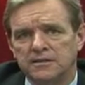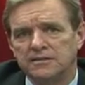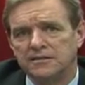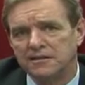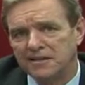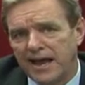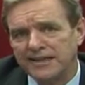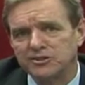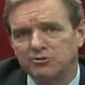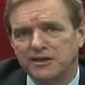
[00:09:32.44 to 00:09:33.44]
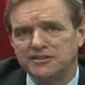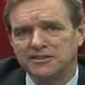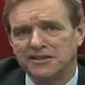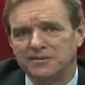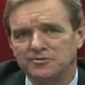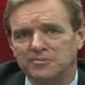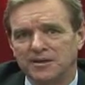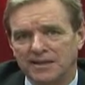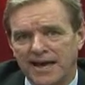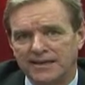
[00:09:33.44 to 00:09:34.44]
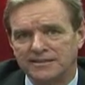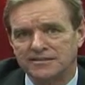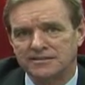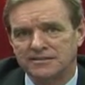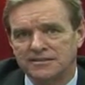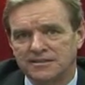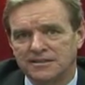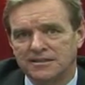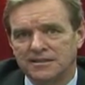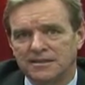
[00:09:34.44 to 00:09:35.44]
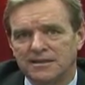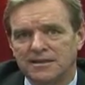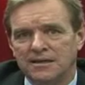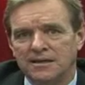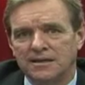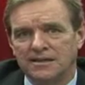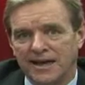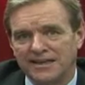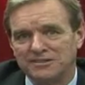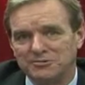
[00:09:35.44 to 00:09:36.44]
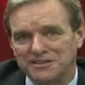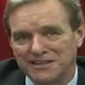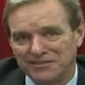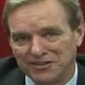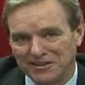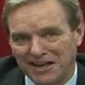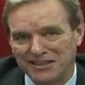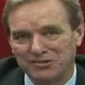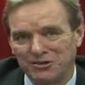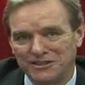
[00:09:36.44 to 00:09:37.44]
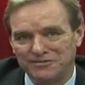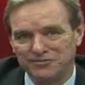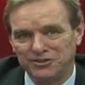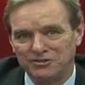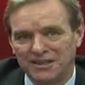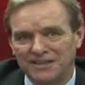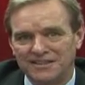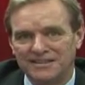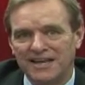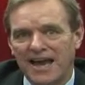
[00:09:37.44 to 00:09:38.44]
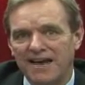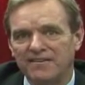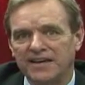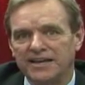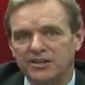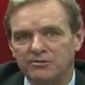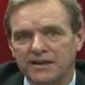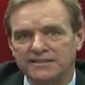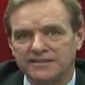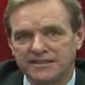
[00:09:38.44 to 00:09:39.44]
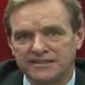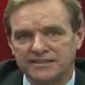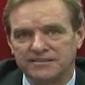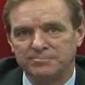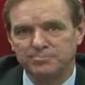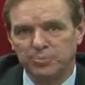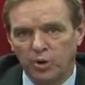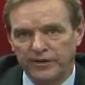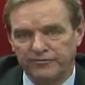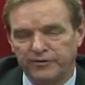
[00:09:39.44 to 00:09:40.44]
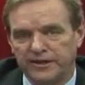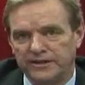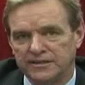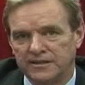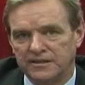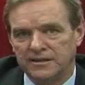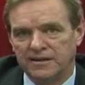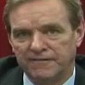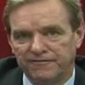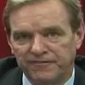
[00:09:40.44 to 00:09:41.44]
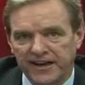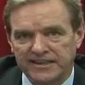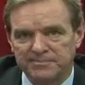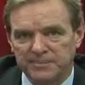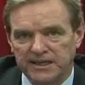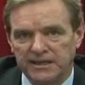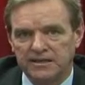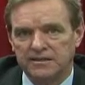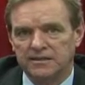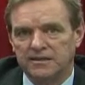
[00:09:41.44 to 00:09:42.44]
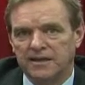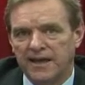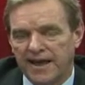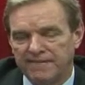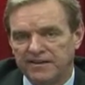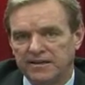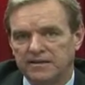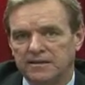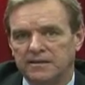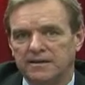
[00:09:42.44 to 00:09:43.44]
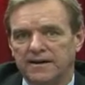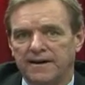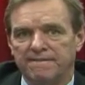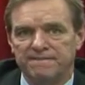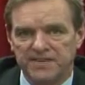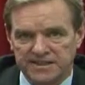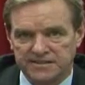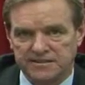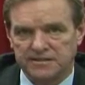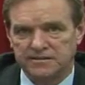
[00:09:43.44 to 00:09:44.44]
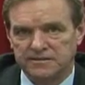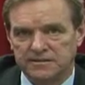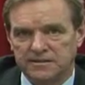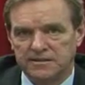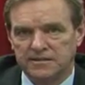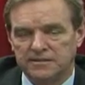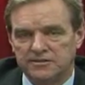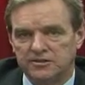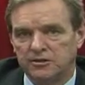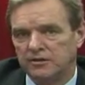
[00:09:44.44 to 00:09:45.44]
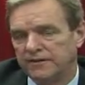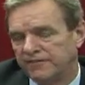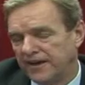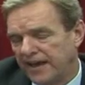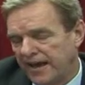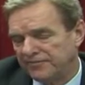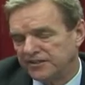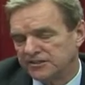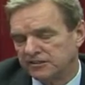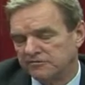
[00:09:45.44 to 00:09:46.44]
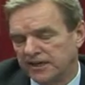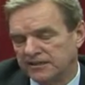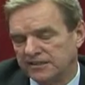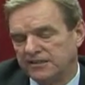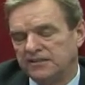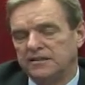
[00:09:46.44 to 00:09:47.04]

The last question comes from Gladys. Gladys, we saved the last question for you. Does having a U.S. citizen boyfriend affect me having a visa? So if I have this correctly,